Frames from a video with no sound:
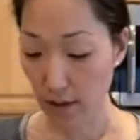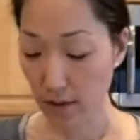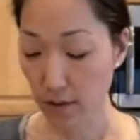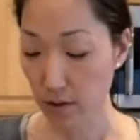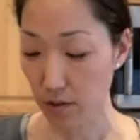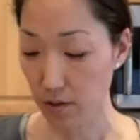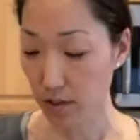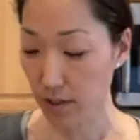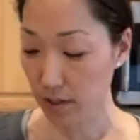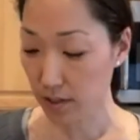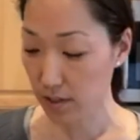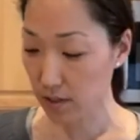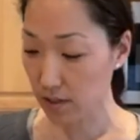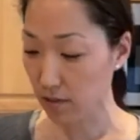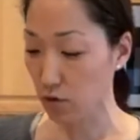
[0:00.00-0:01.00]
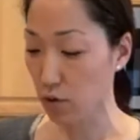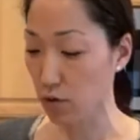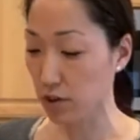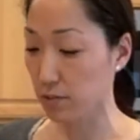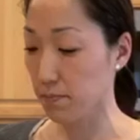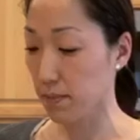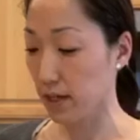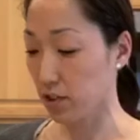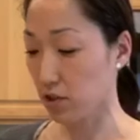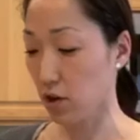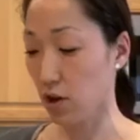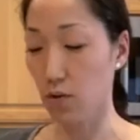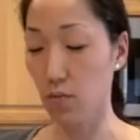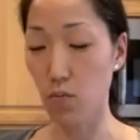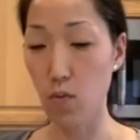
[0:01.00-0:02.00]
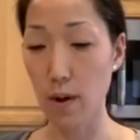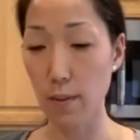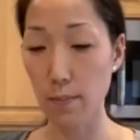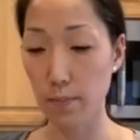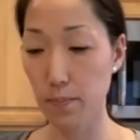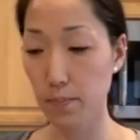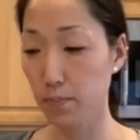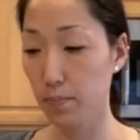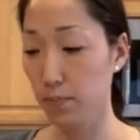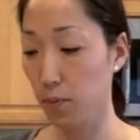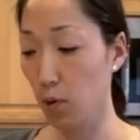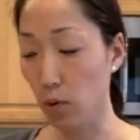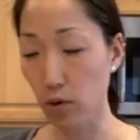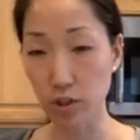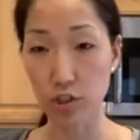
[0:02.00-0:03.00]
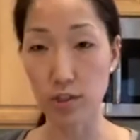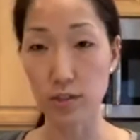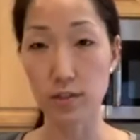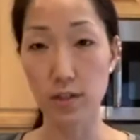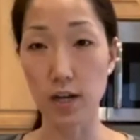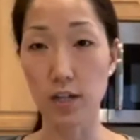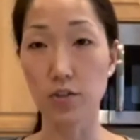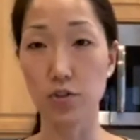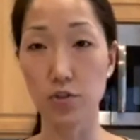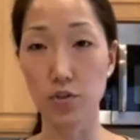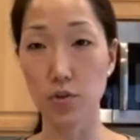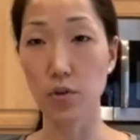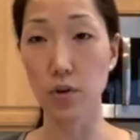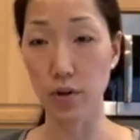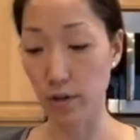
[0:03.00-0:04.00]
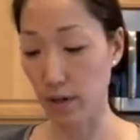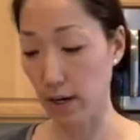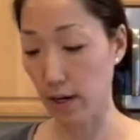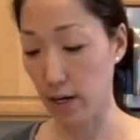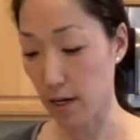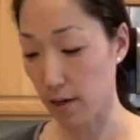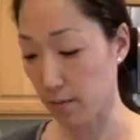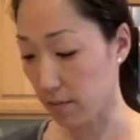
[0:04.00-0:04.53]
And this is, of course, based on what portion size your